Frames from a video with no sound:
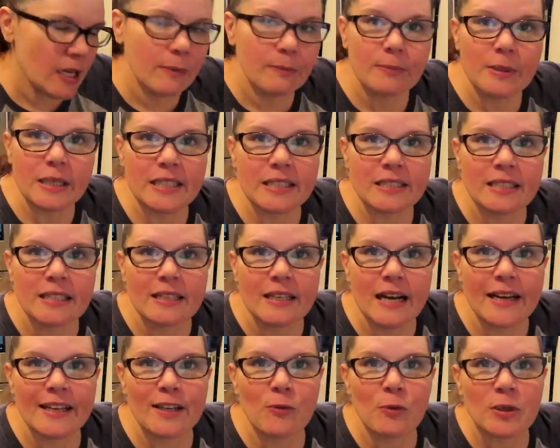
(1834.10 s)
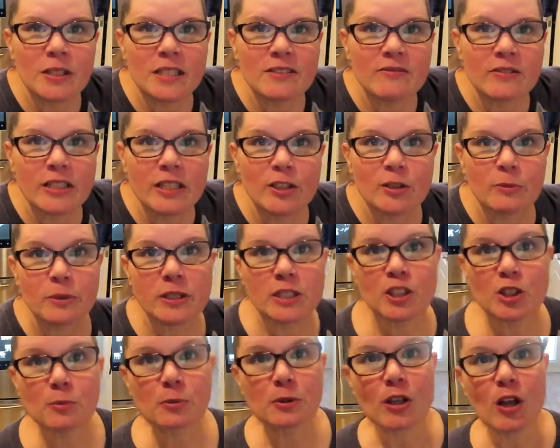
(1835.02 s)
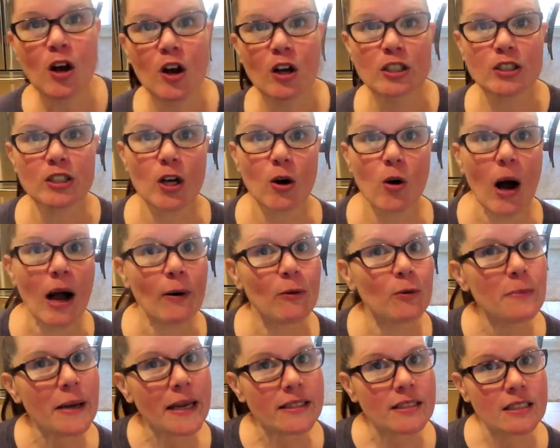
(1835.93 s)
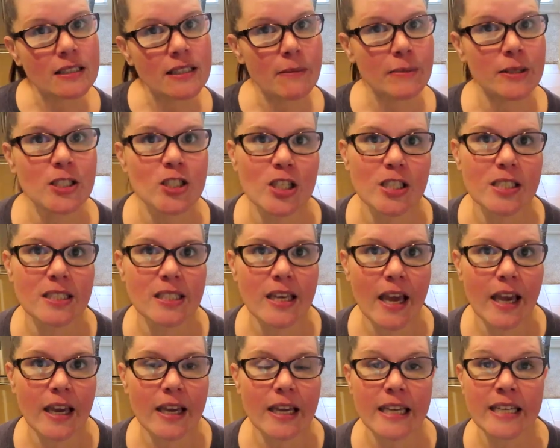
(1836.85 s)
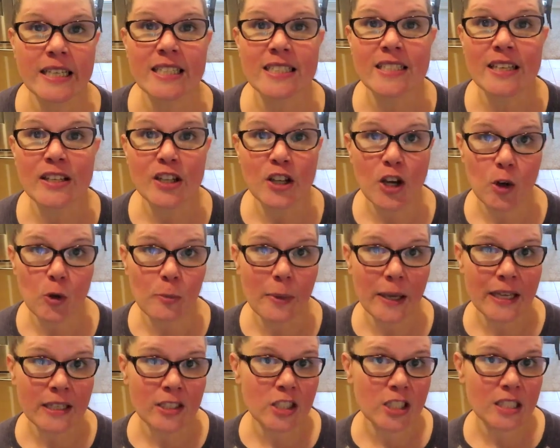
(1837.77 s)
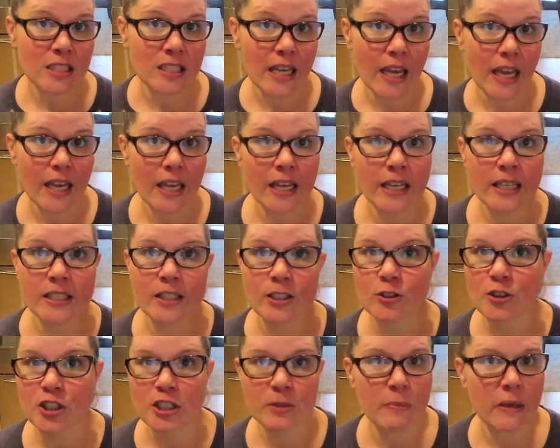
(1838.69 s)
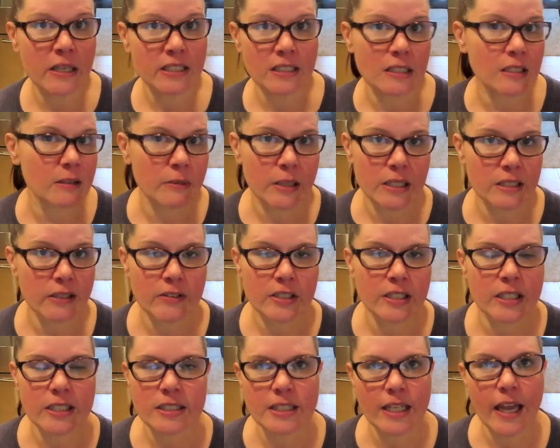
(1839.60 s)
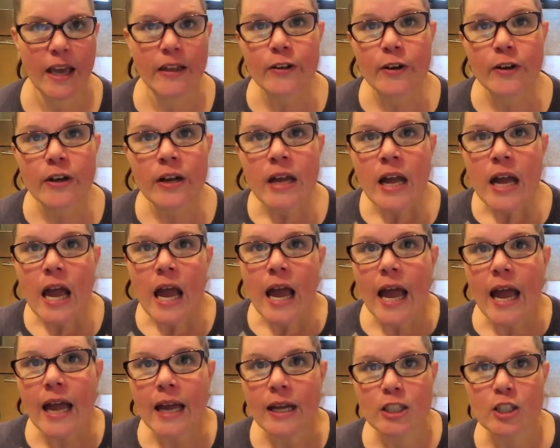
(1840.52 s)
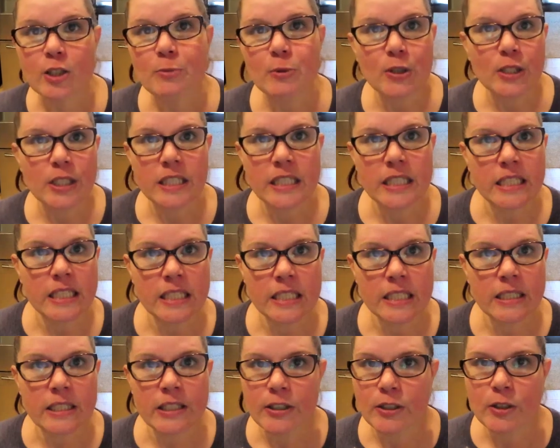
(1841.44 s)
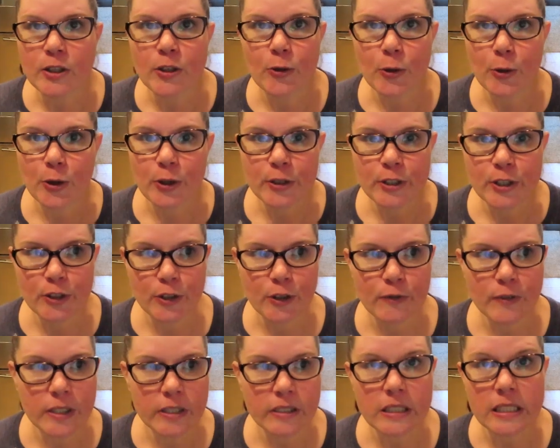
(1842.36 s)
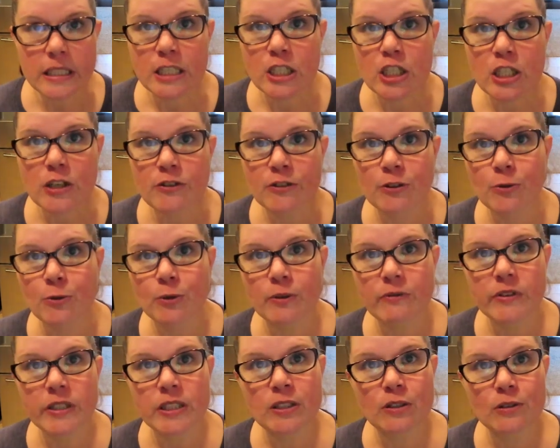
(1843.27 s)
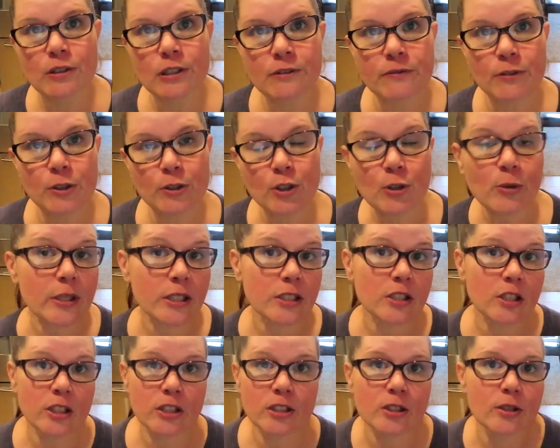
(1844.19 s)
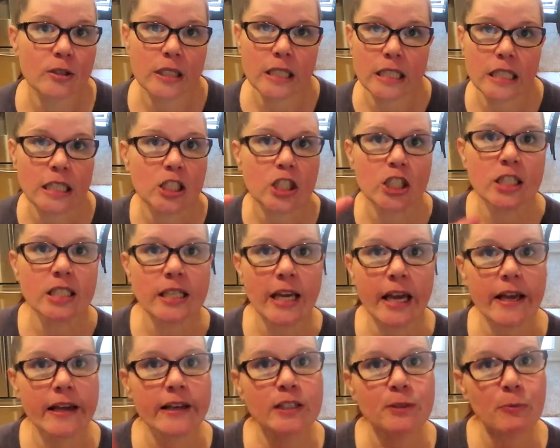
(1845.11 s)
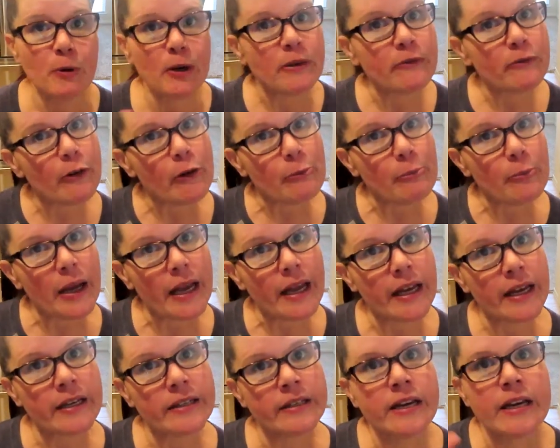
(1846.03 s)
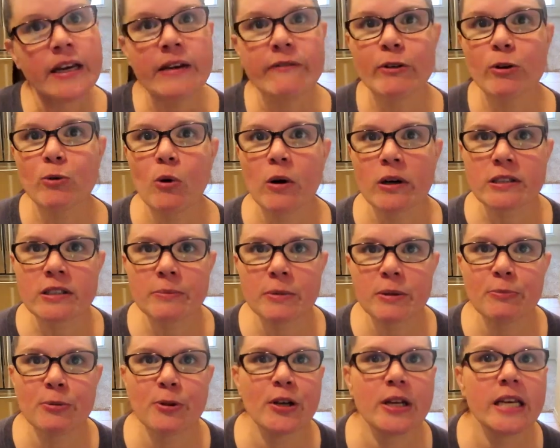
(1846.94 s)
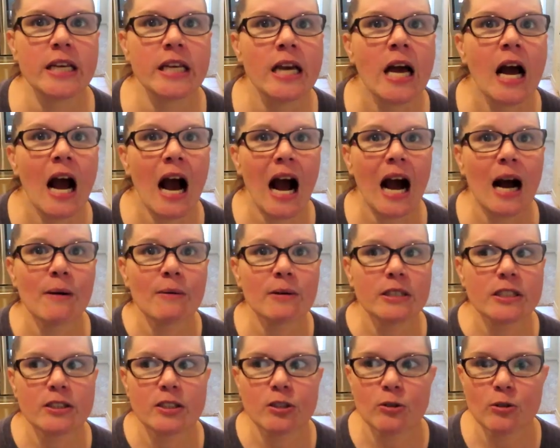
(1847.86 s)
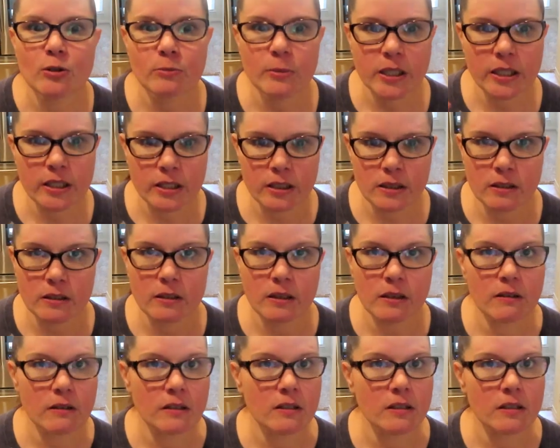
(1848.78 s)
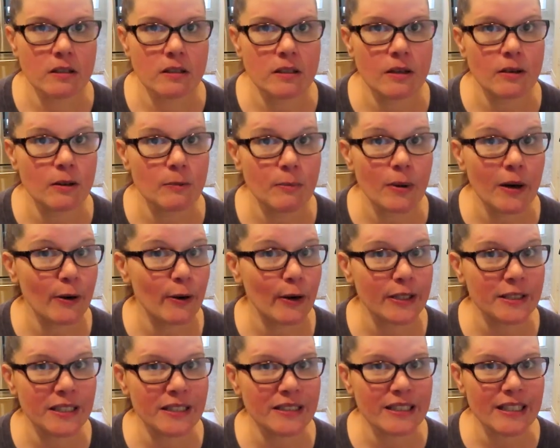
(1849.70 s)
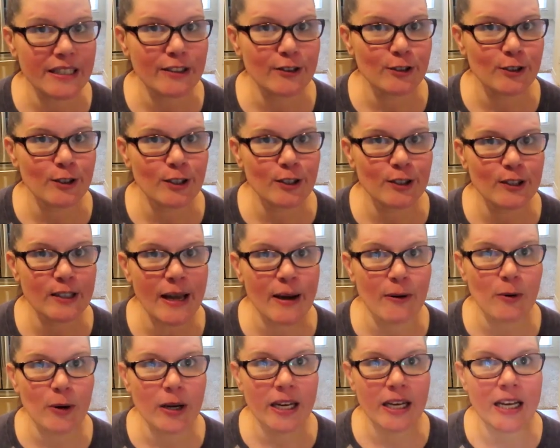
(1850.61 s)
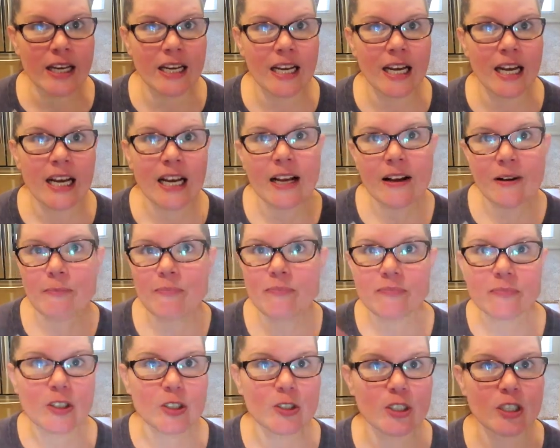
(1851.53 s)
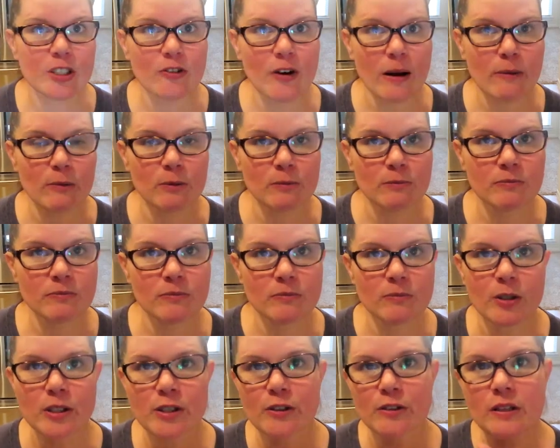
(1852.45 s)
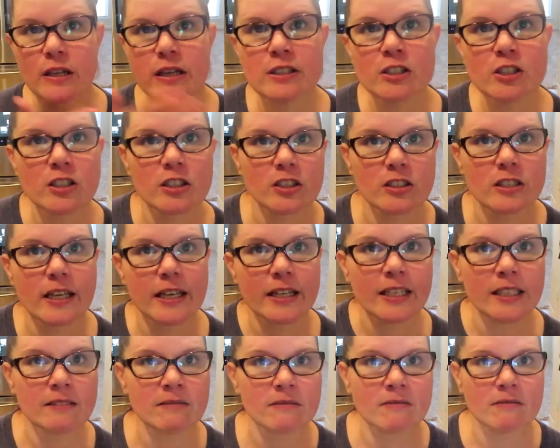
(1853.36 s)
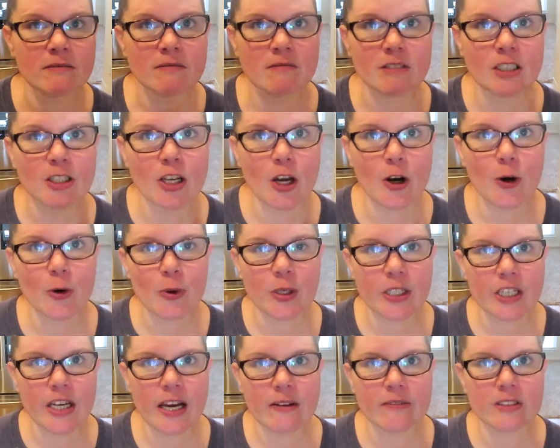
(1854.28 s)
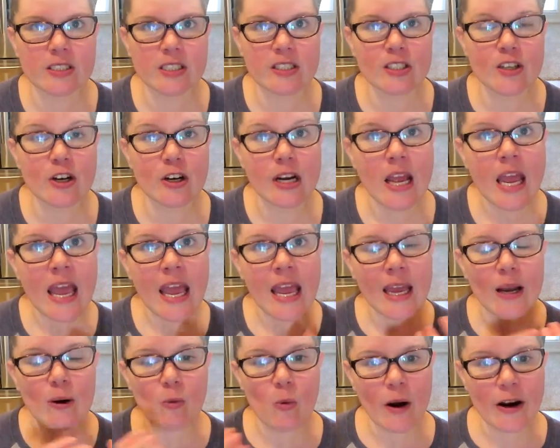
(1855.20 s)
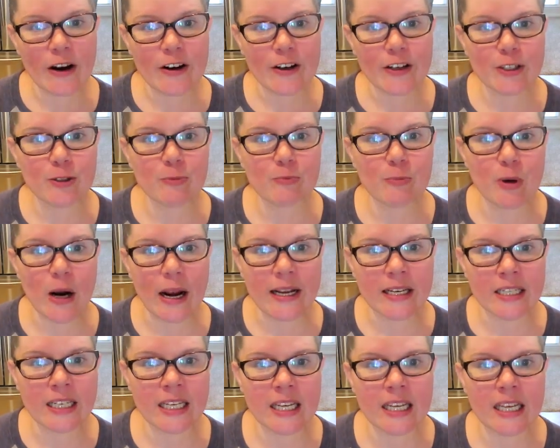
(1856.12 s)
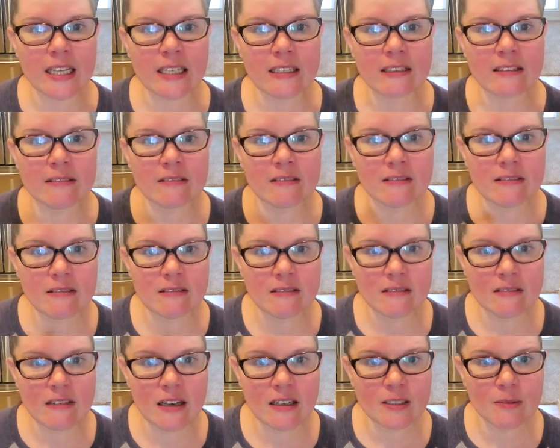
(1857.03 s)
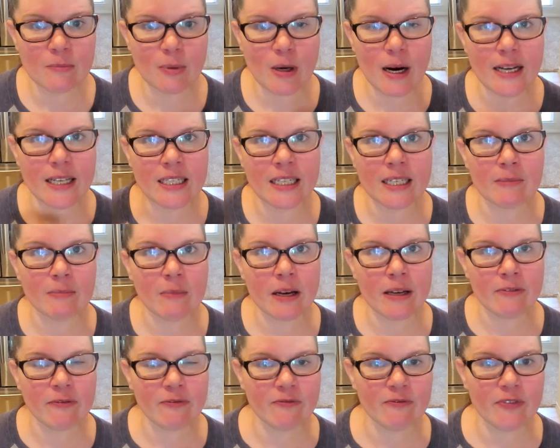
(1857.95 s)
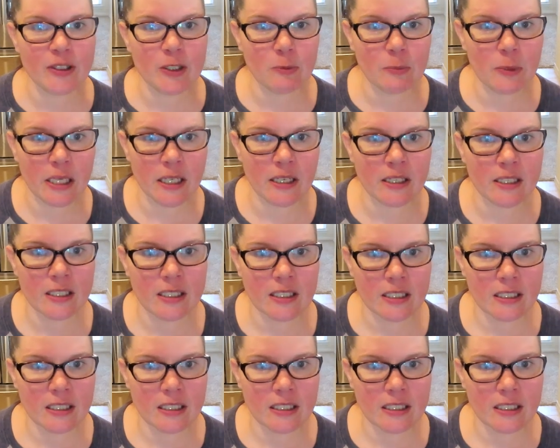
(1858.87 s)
but I don't want this video to be super long, so I will make the lemon cheesecake. It is a no-bake cheesecake. You just basically mix everything together and you put it in your serving dish or vessel of your choice. You can do it in a cheesecake spring foam pan if you want it to be pretty. I'm gonna do them in some Pyrex containers because that way you just grab them with your lunch and you take it and you go and you have a dessert. And why are you brightening and unbrightening my filming?